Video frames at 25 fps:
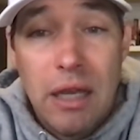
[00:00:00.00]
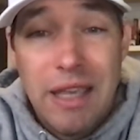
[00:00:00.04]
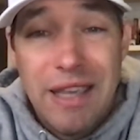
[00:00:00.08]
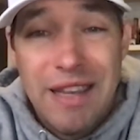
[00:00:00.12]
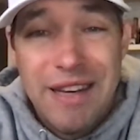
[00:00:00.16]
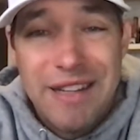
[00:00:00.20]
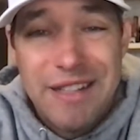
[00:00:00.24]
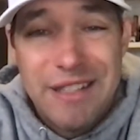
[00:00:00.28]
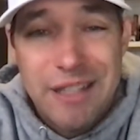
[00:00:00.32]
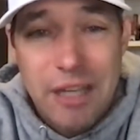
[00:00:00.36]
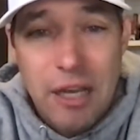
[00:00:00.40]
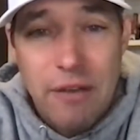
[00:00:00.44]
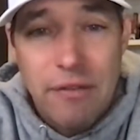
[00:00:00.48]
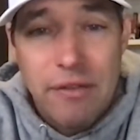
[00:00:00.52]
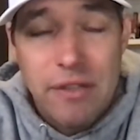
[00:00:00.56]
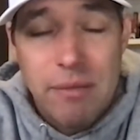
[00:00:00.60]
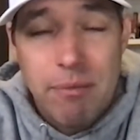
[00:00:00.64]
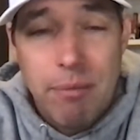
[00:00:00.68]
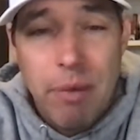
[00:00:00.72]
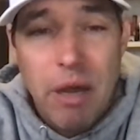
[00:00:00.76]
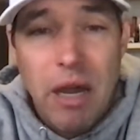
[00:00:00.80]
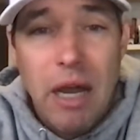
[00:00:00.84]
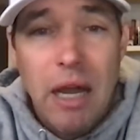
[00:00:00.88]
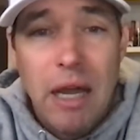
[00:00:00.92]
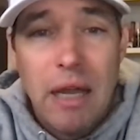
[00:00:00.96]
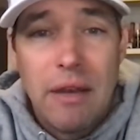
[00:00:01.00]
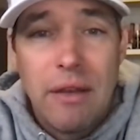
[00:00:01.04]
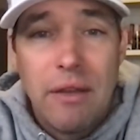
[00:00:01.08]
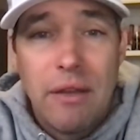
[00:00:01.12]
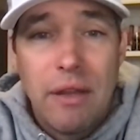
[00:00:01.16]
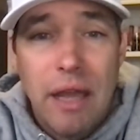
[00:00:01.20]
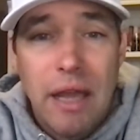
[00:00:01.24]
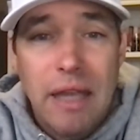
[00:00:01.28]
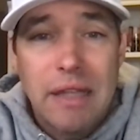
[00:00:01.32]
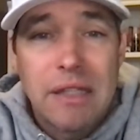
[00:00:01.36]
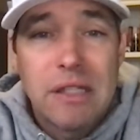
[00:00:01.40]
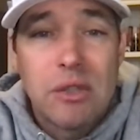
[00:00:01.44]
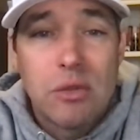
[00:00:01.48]
in a tough spot,
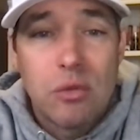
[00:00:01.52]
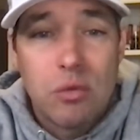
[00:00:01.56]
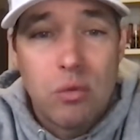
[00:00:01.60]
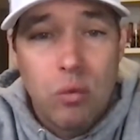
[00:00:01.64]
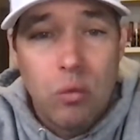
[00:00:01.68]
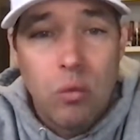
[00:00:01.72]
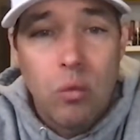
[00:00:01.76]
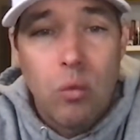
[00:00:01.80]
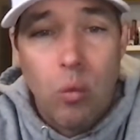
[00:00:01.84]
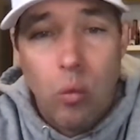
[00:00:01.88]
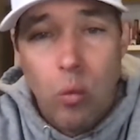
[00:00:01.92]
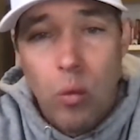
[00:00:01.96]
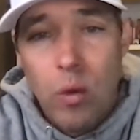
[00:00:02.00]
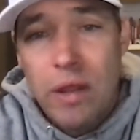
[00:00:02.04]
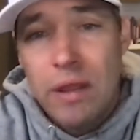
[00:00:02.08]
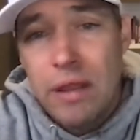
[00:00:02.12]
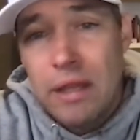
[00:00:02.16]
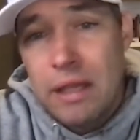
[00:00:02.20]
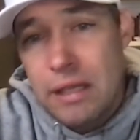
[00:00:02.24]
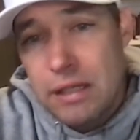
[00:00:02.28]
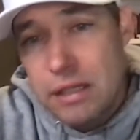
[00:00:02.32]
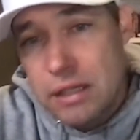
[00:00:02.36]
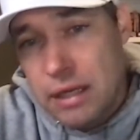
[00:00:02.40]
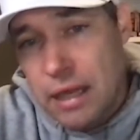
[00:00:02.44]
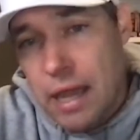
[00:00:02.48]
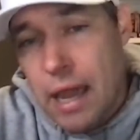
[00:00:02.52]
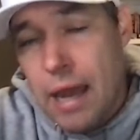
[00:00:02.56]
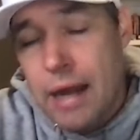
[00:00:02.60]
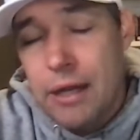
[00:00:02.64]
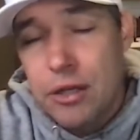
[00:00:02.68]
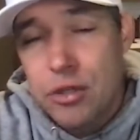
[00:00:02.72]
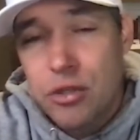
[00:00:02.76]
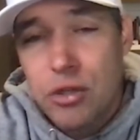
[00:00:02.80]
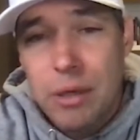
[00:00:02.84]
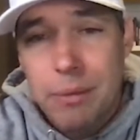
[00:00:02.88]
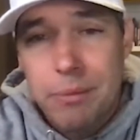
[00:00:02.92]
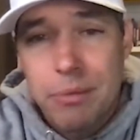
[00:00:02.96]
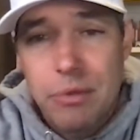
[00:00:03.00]
that's when these kind
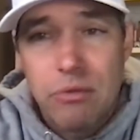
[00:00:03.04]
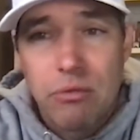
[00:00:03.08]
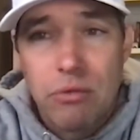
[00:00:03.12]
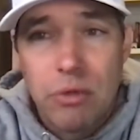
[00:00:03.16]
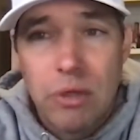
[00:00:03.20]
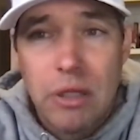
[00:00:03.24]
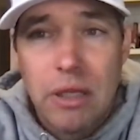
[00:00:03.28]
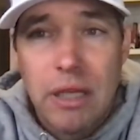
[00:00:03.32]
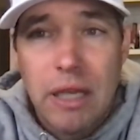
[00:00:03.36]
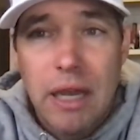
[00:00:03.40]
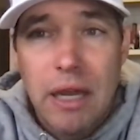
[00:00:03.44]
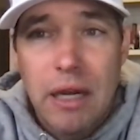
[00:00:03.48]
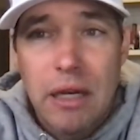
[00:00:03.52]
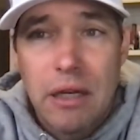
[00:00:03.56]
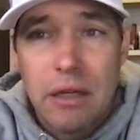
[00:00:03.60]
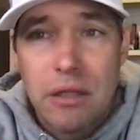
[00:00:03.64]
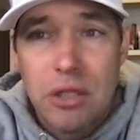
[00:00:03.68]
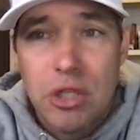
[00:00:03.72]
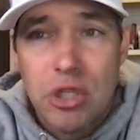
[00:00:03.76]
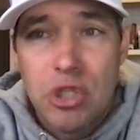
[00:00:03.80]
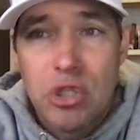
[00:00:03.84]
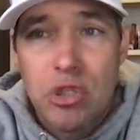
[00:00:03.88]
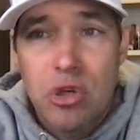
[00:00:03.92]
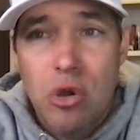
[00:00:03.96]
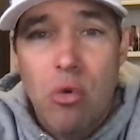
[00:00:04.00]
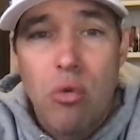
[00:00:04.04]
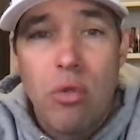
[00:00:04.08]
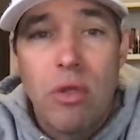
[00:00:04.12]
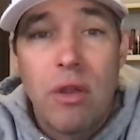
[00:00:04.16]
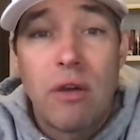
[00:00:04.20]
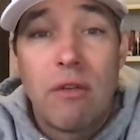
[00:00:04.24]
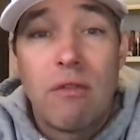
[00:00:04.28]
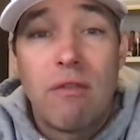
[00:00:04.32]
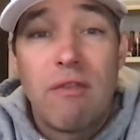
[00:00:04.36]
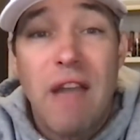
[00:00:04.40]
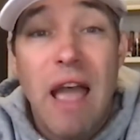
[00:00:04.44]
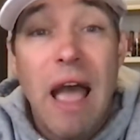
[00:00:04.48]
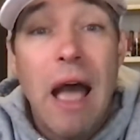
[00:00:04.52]
of trips really kind of show
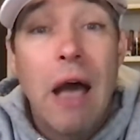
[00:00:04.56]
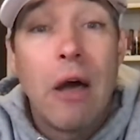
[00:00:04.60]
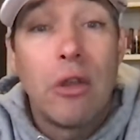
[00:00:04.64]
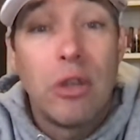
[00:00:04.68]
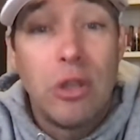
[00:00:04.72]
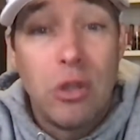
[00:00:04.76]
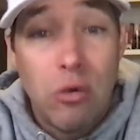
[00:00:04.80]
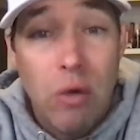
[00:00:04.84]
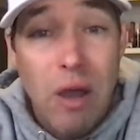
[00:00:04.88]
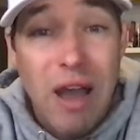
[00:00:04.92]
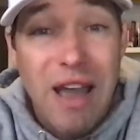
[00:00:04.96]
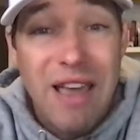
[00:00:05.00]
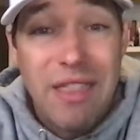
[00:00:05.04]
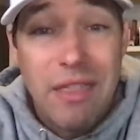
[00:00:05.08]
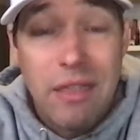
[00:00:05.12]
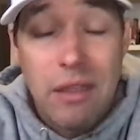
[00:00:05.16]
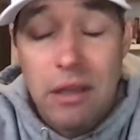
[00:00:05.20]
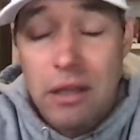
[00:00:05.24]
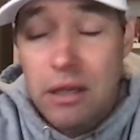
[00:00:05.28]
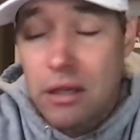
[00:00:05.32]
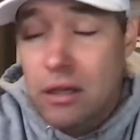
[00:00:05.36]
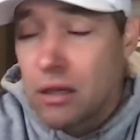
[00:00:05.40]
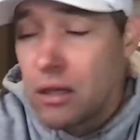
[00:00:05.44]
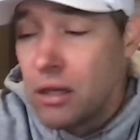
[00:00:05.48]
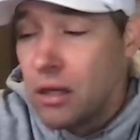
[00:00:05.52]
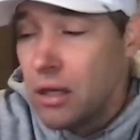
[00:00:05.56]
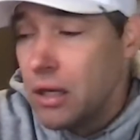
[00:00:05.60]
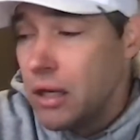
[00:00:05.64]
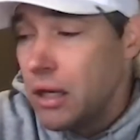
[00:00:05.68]
their value, I think.